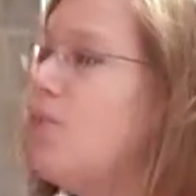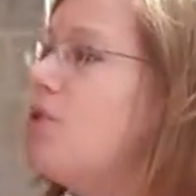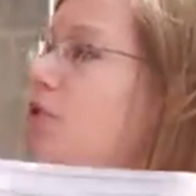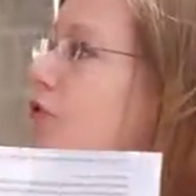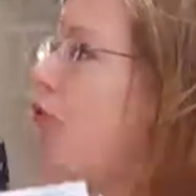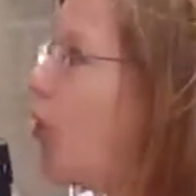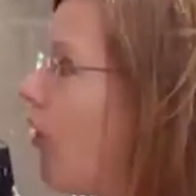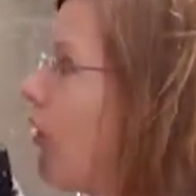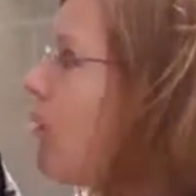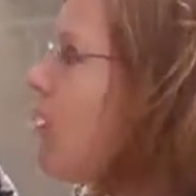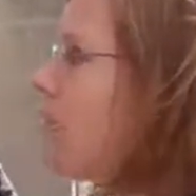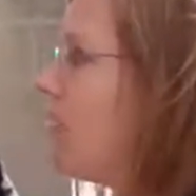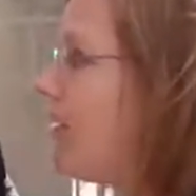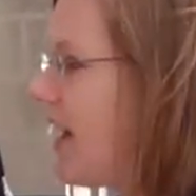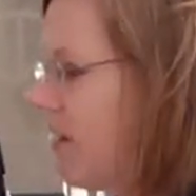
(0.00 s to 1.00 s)
move
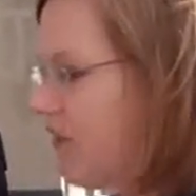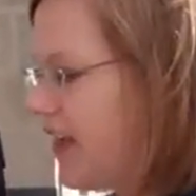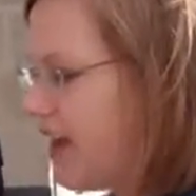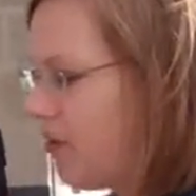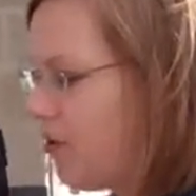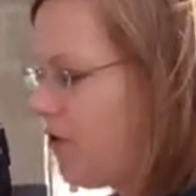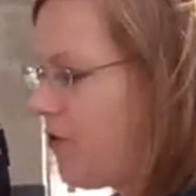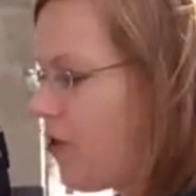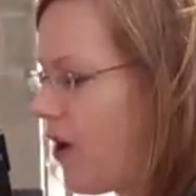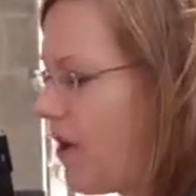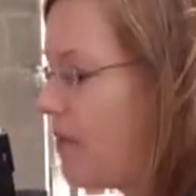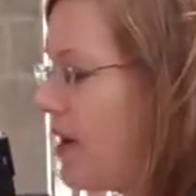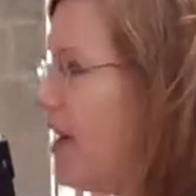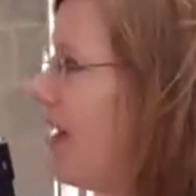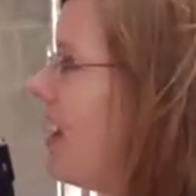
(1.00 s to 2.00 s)
forward with health care reform,